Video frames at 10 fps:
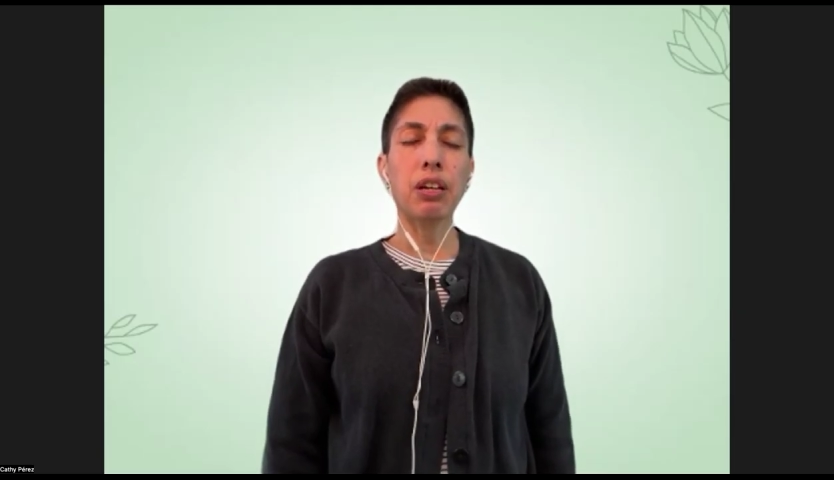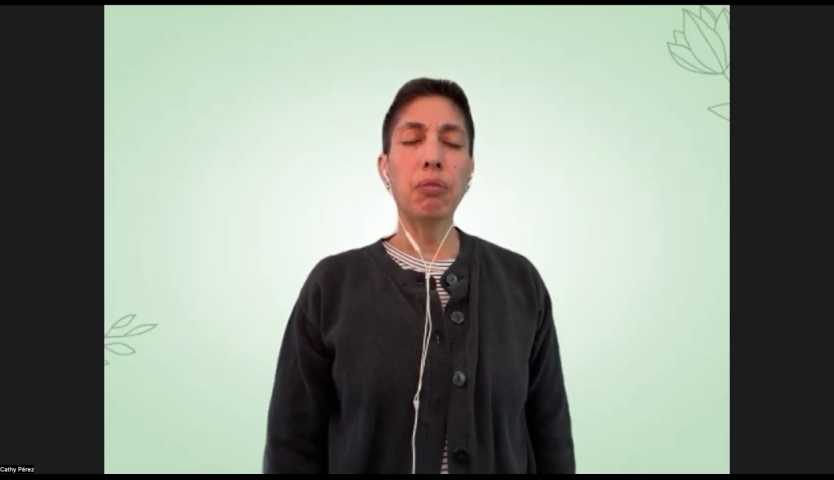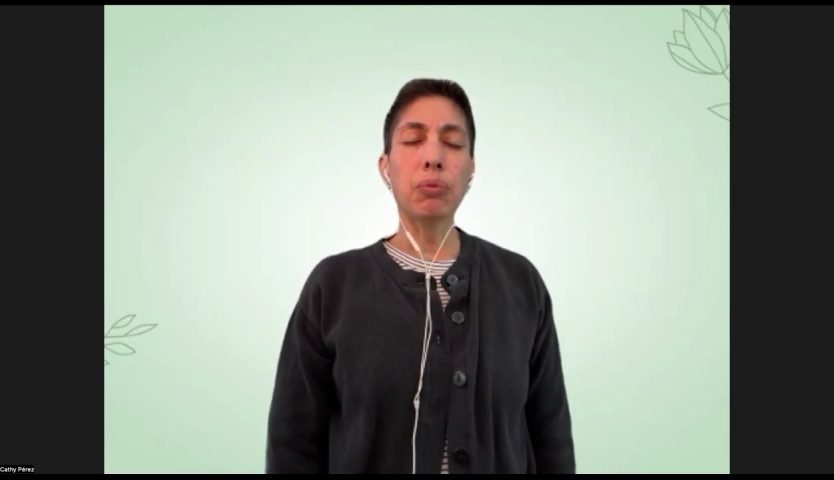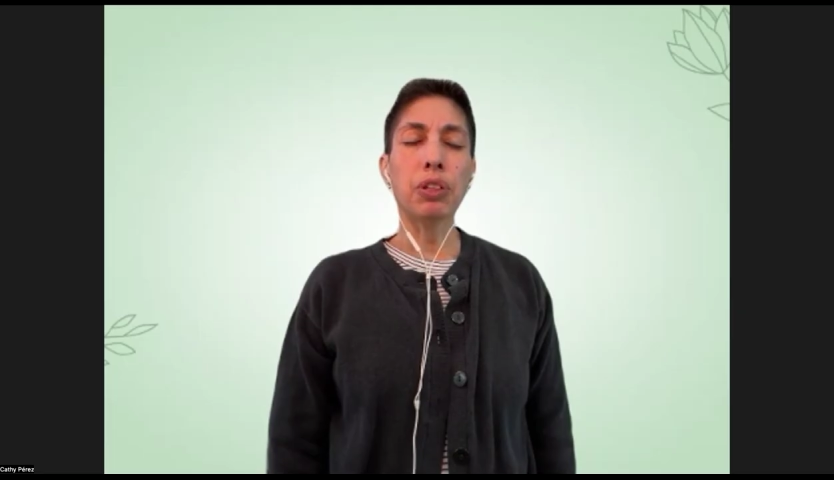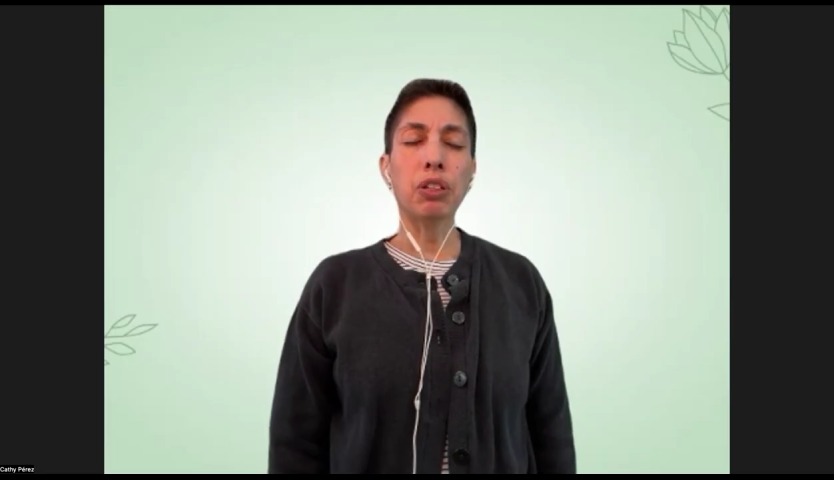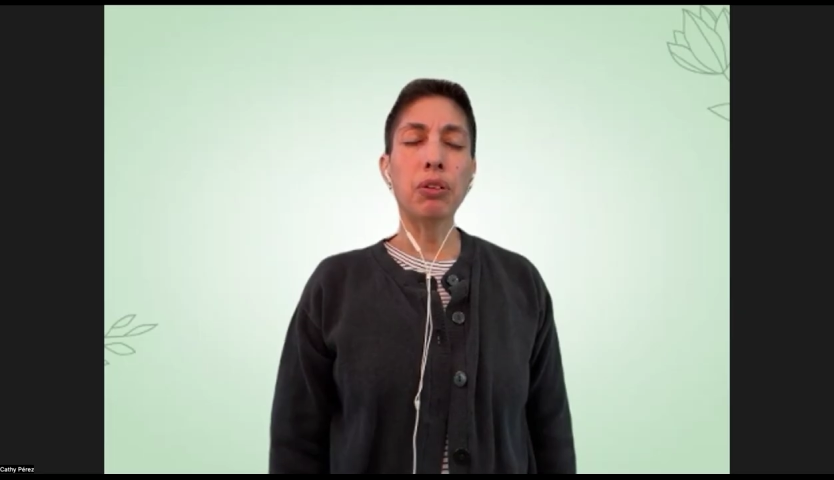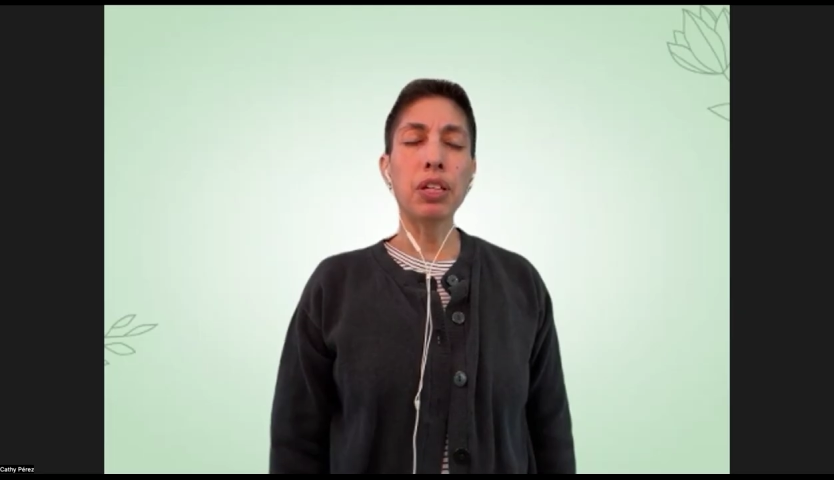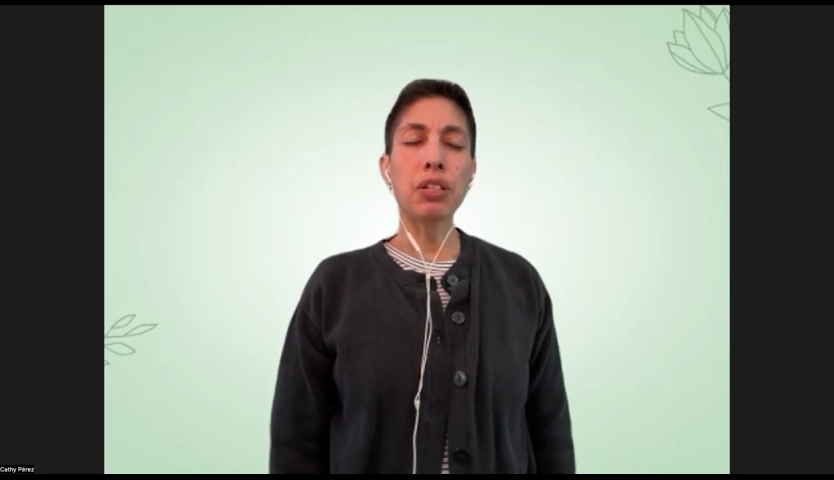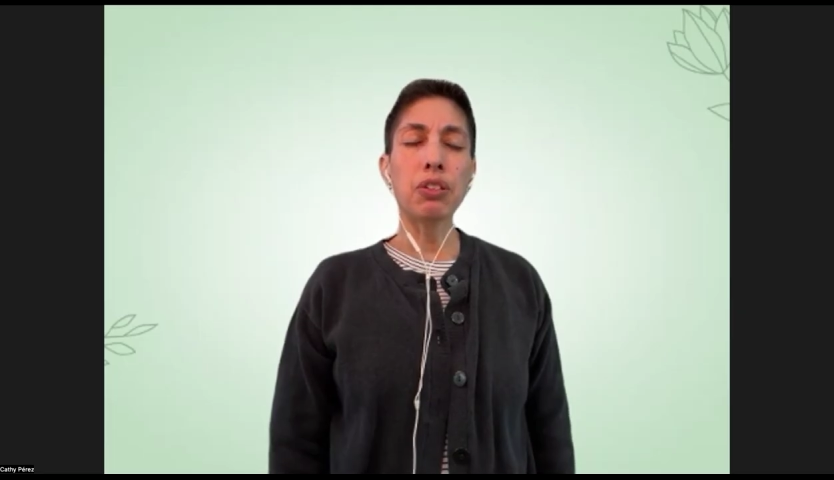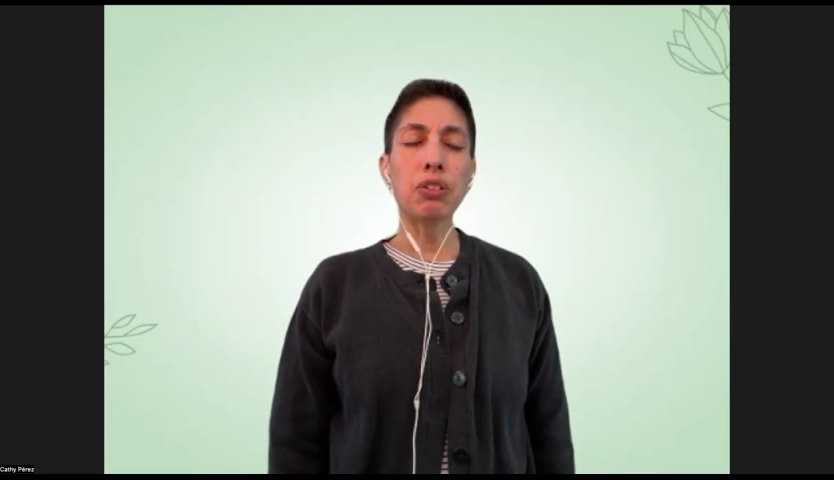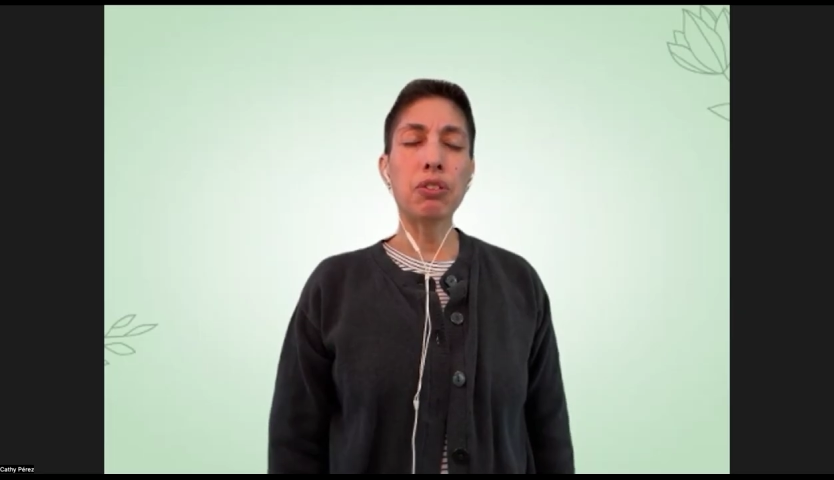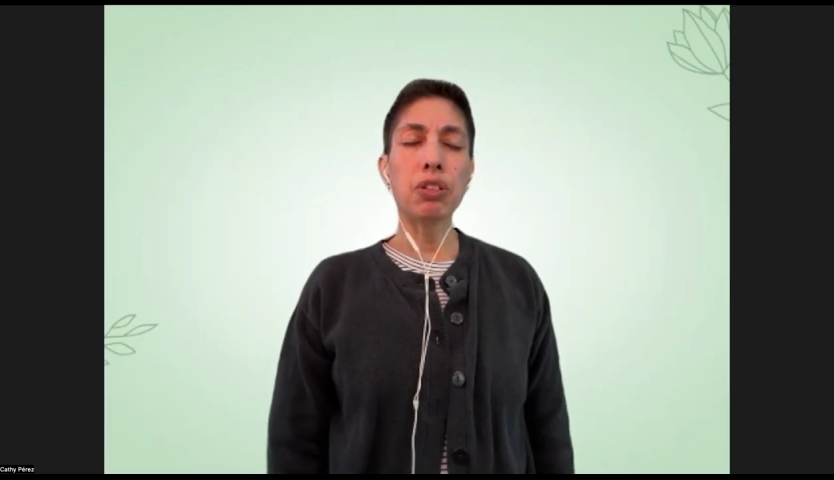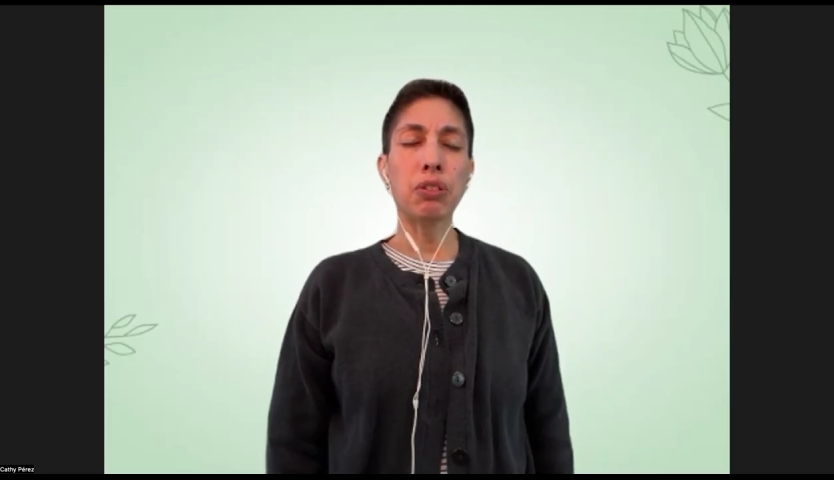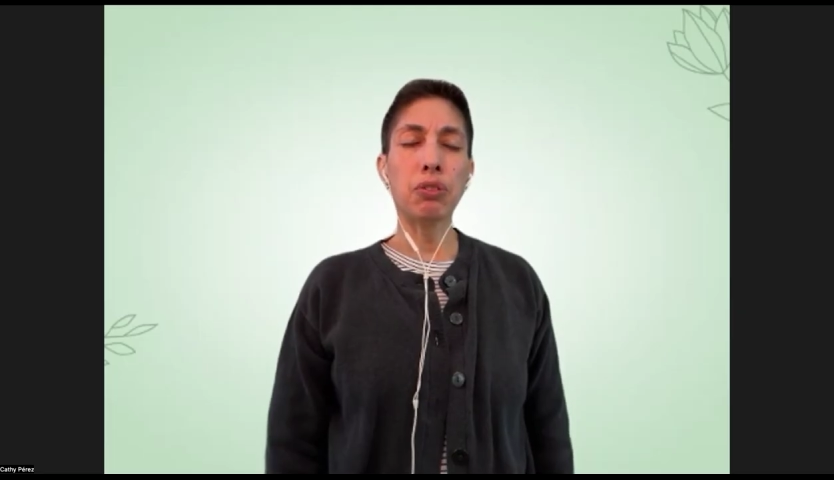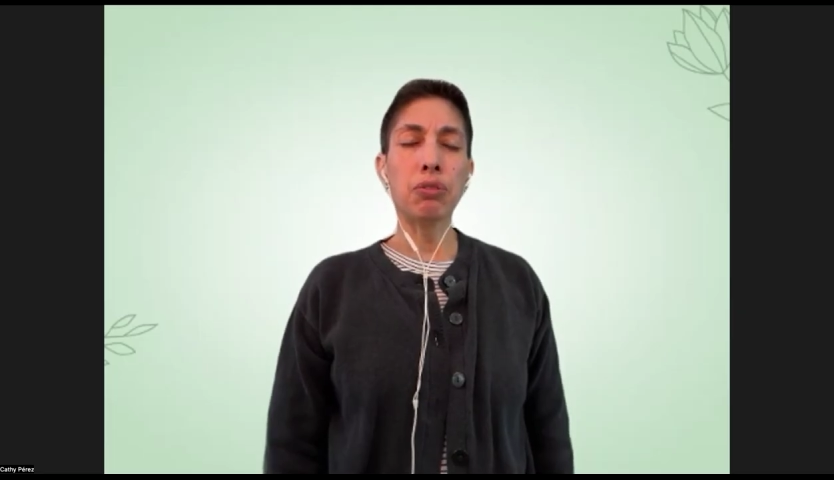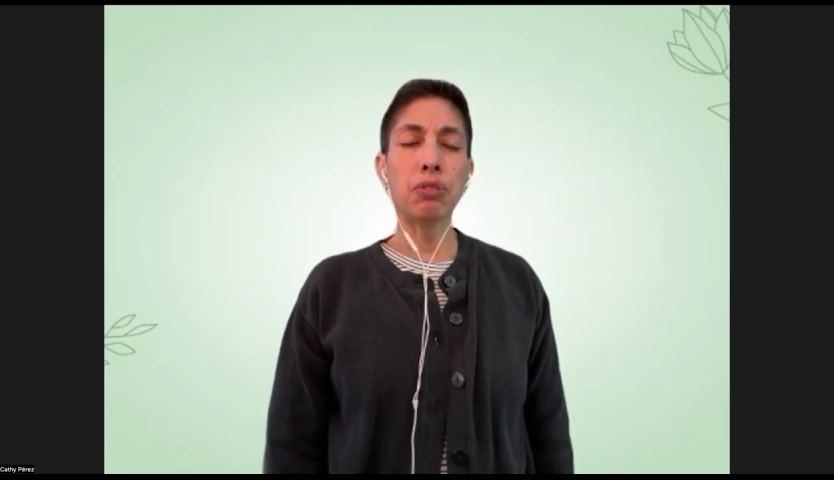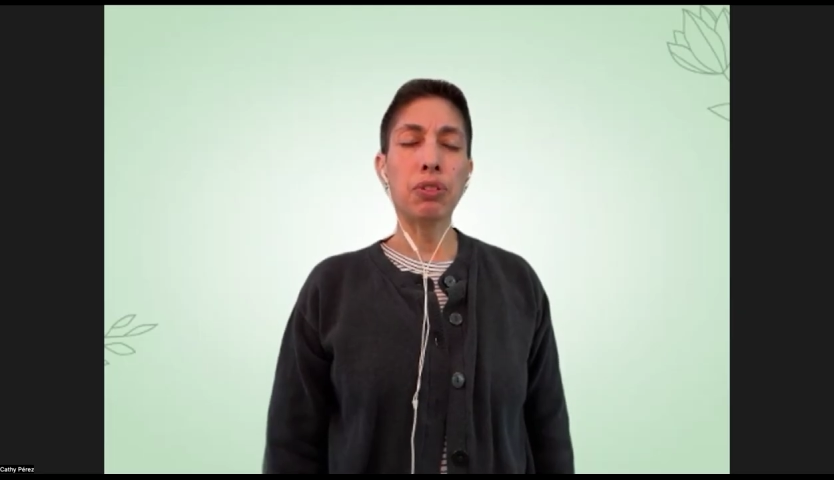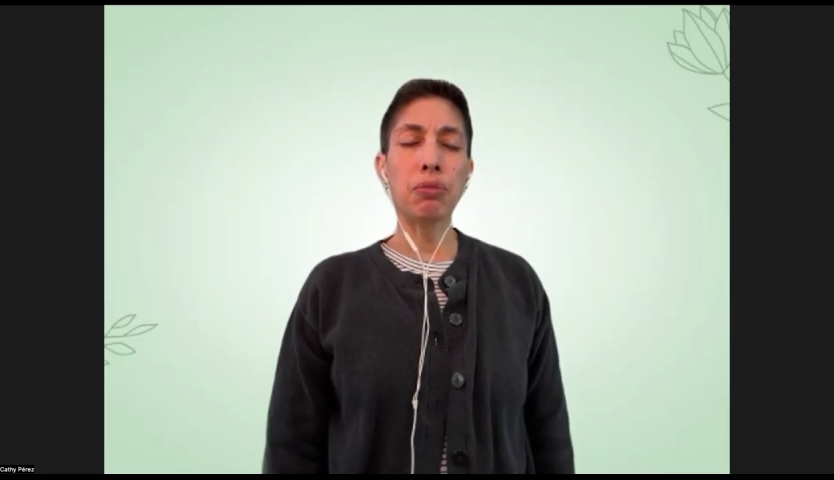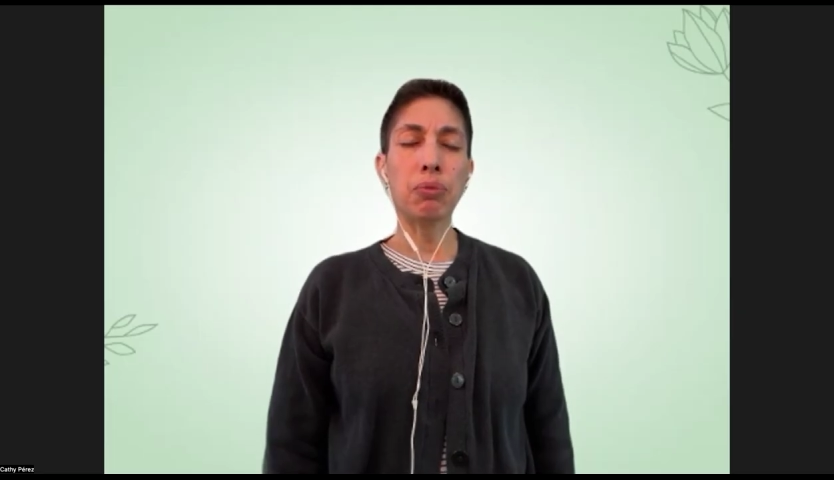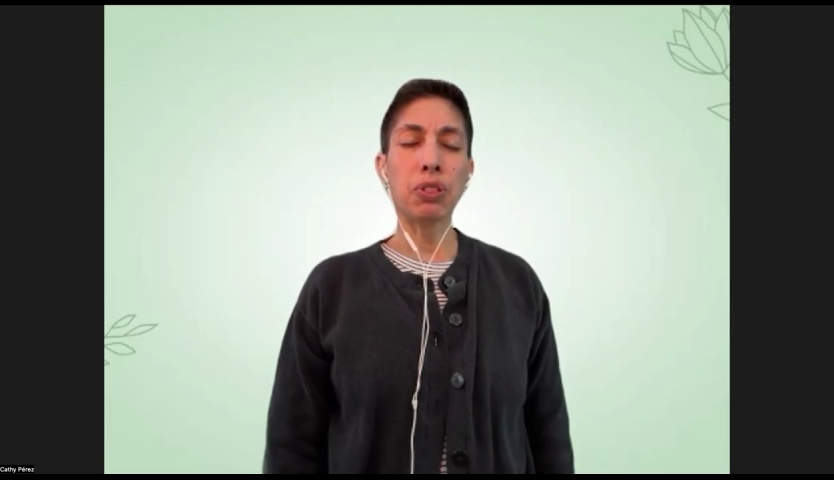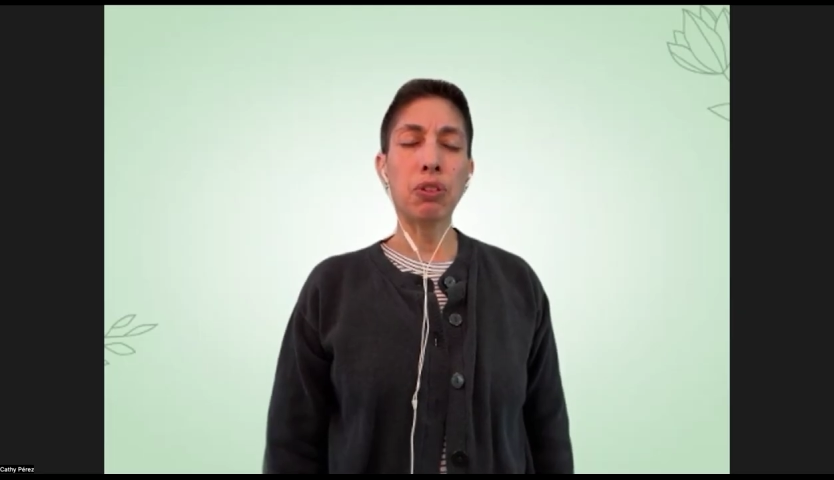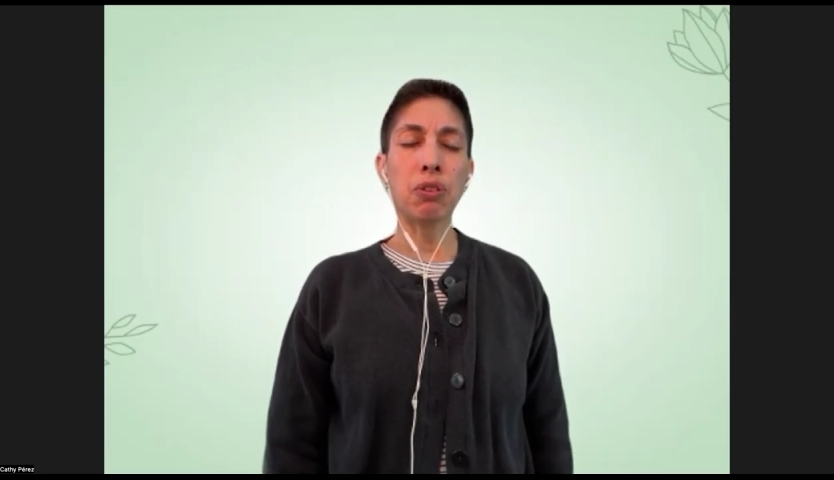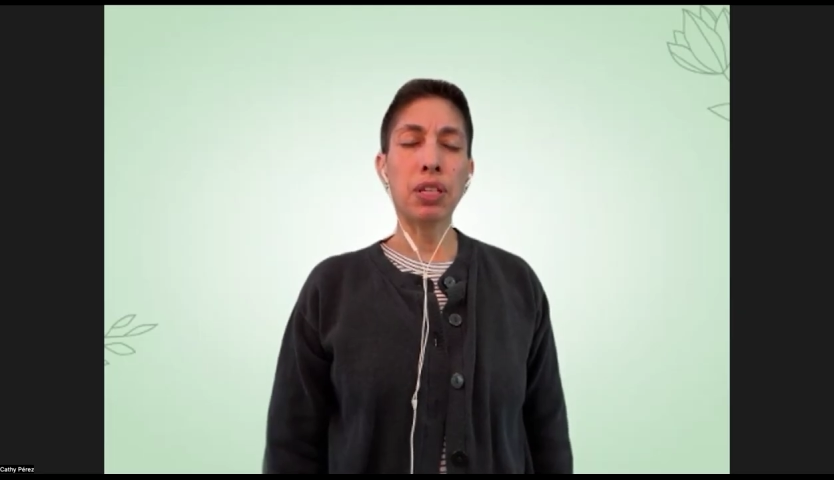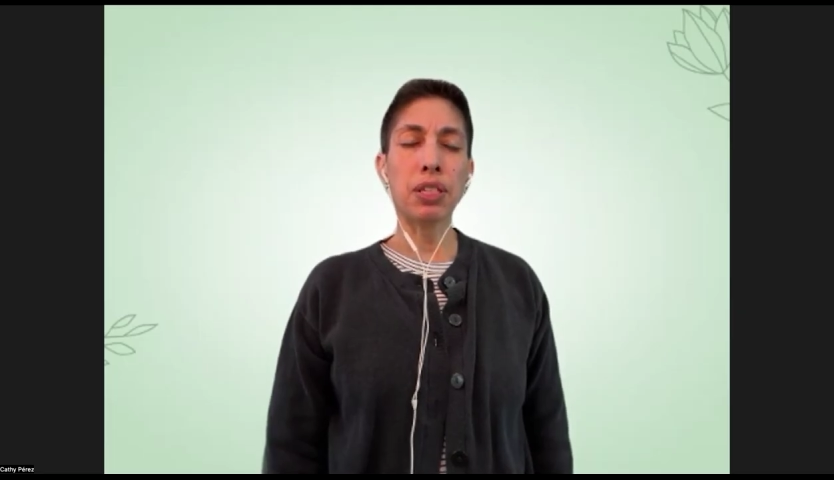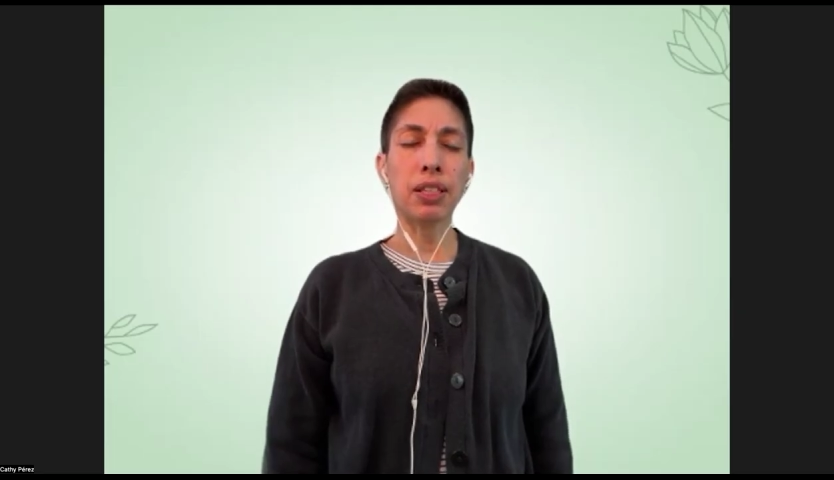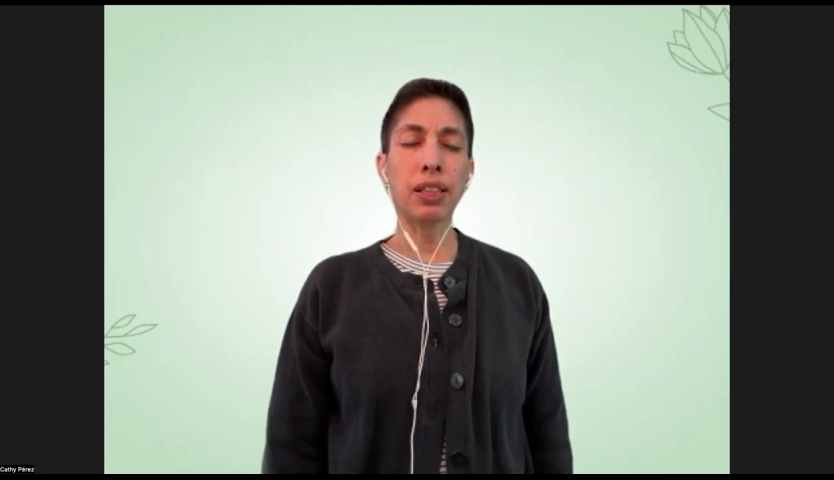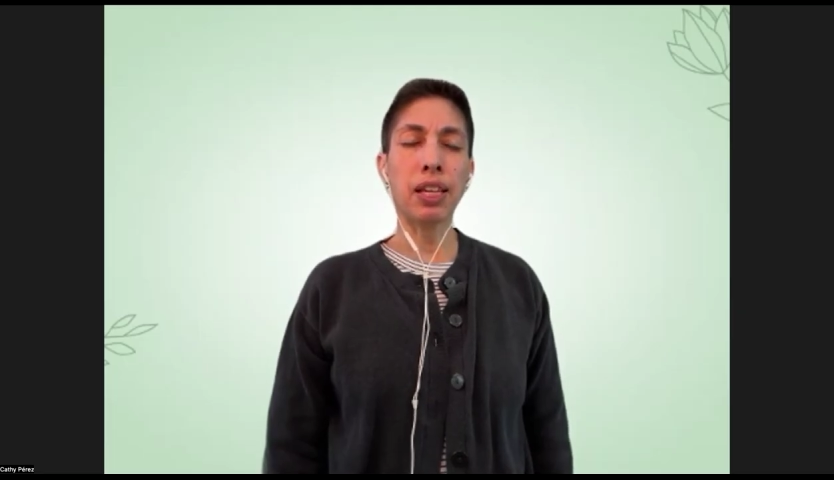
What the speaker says: We're going to use what's known as